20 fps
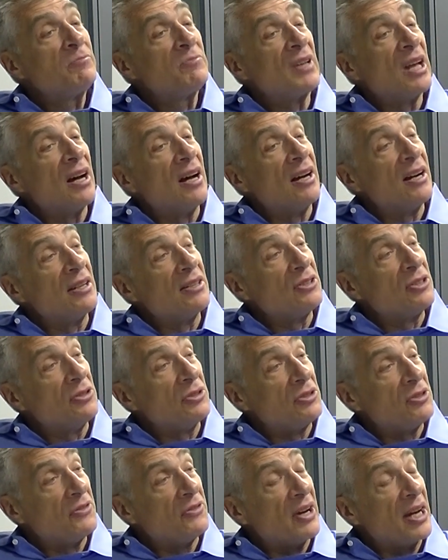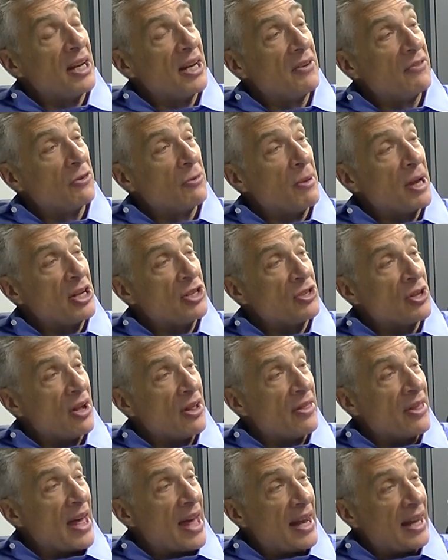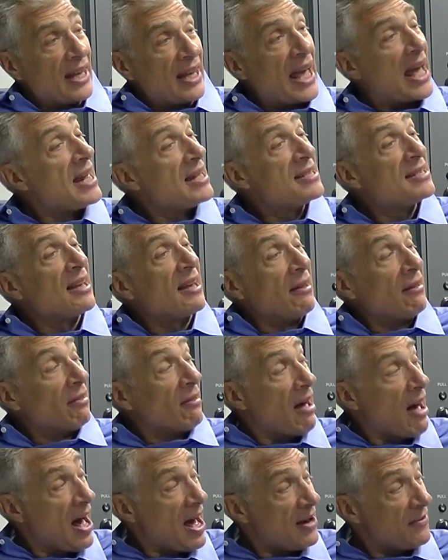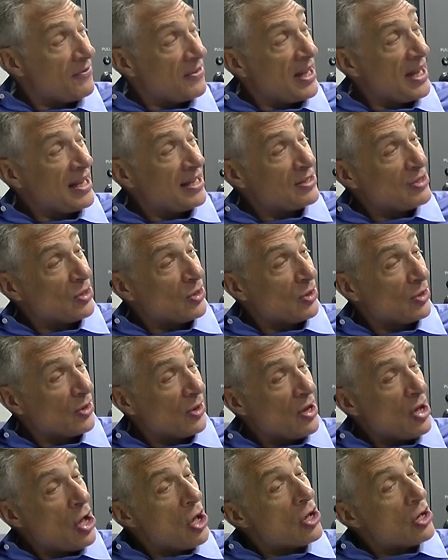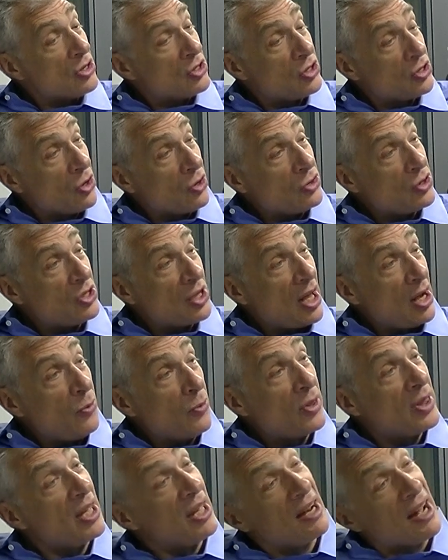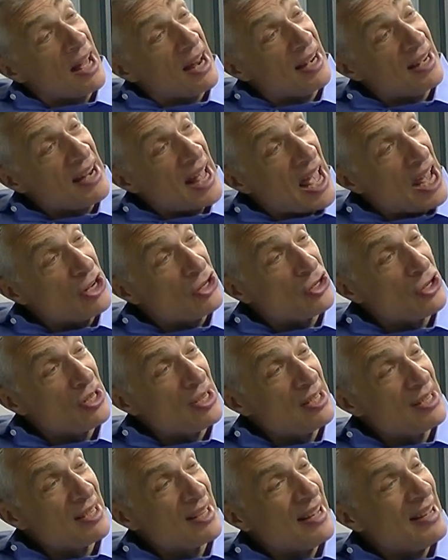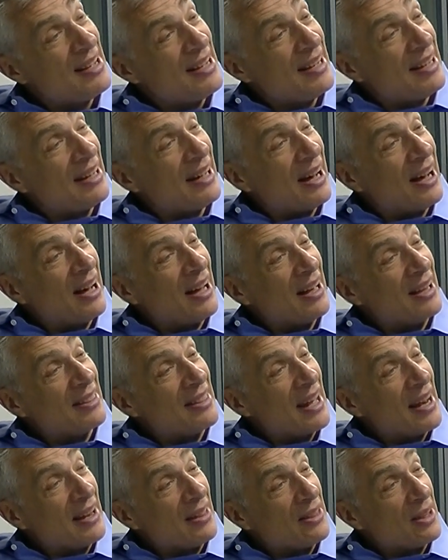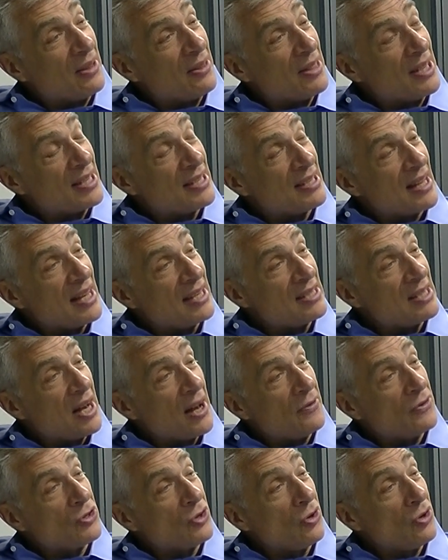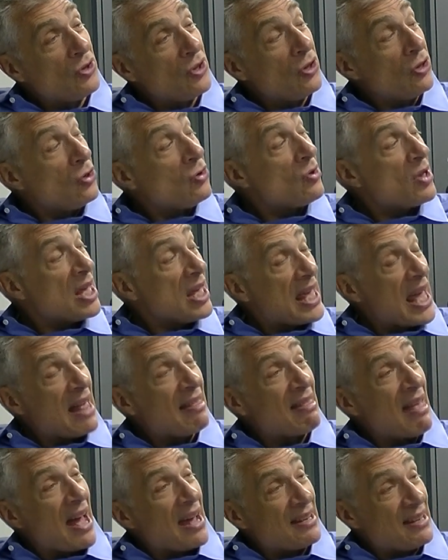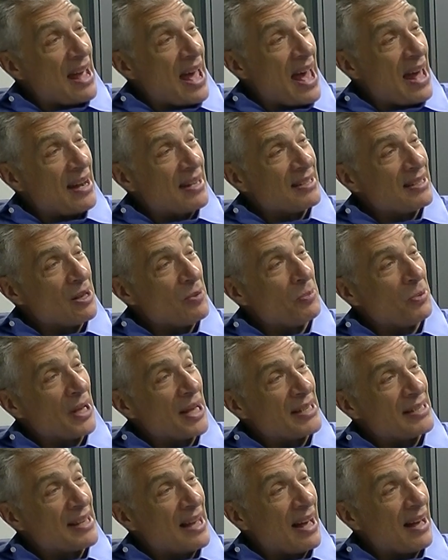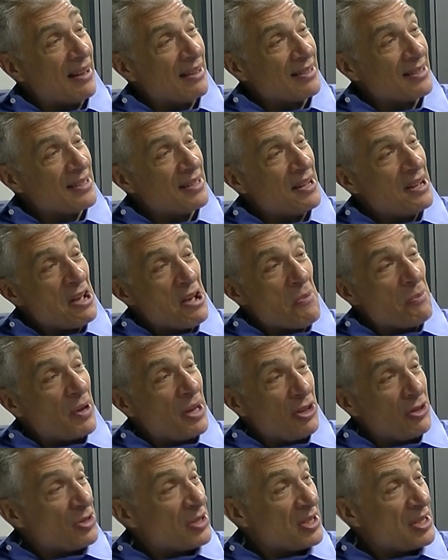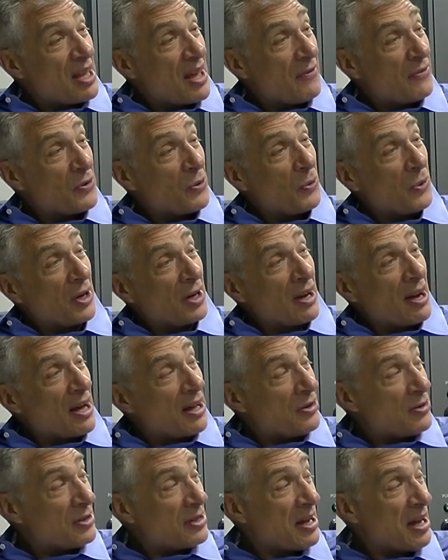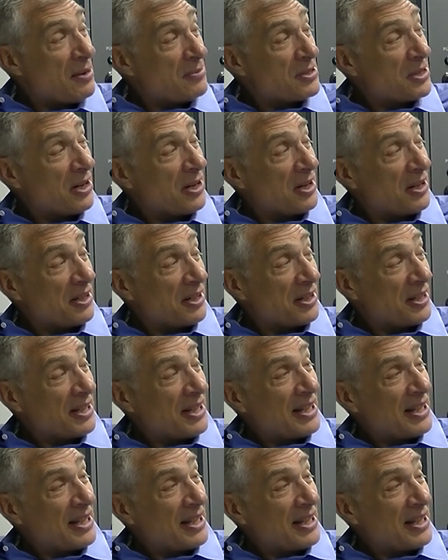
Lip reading: to find information on that. Again, it's like a lot of things that are associated with the United Nations. The sites that I've shown you, you can get that data someplace else, but you just have to work 100 times harder.